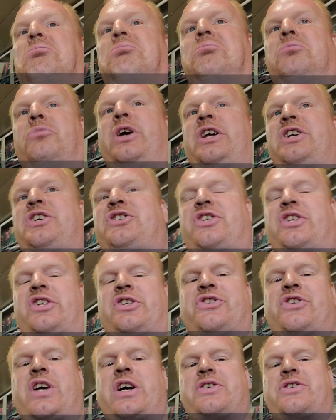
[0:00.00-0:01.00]
Range still
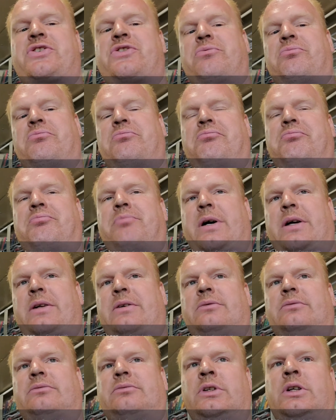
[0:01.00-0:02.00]
sucks, but
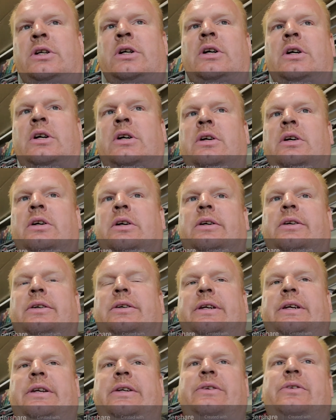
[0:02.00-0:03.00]

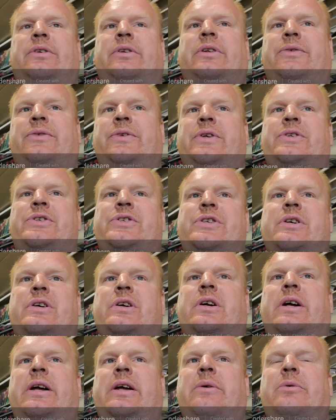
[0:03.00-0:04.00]
in the future
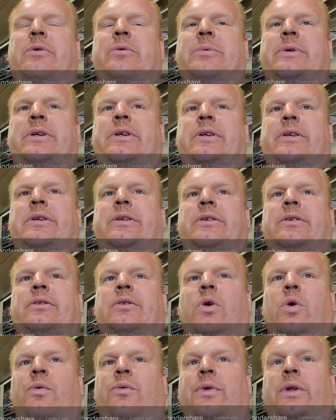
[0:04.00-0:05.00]
I will be
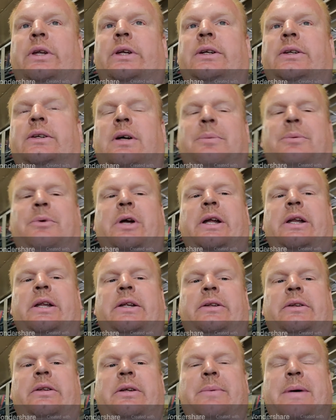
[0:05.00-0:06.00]
hopefully
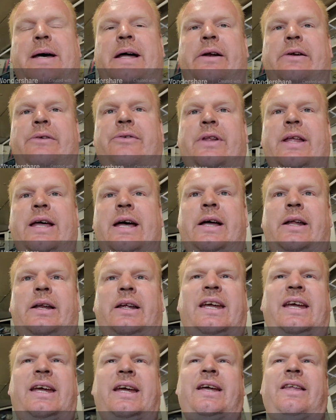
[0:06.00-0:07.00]
upgrading the battery for that,
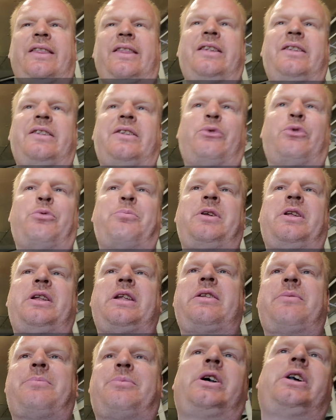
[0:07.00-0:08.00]
and then there will be
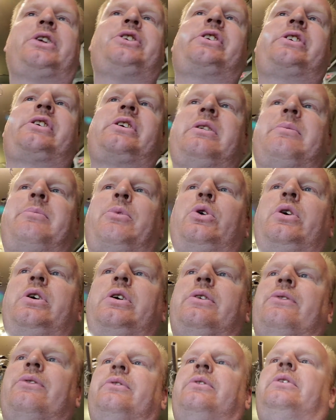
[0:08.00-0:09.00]
another project on the
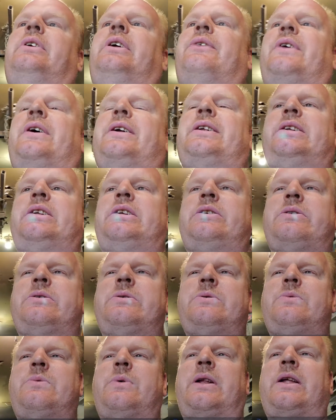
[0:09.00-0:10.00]
board. If I
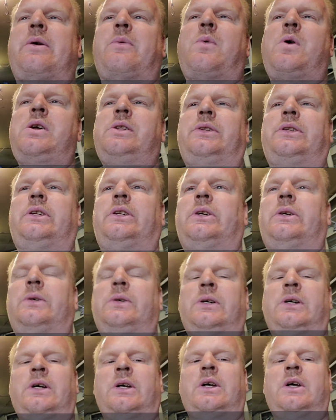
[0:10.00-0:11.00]
do what I want to do,
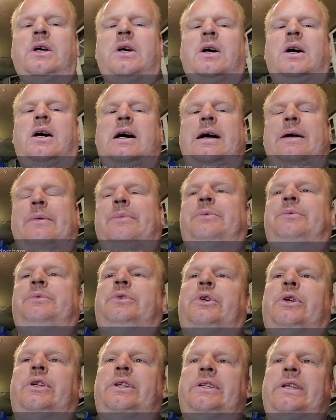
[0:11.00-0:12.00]
I'm
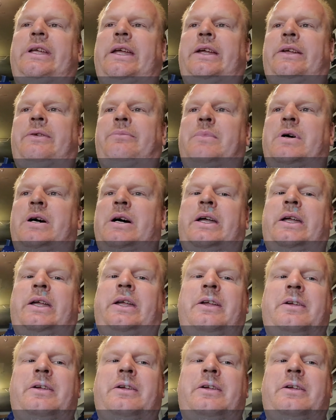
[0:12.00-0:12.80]
going to take my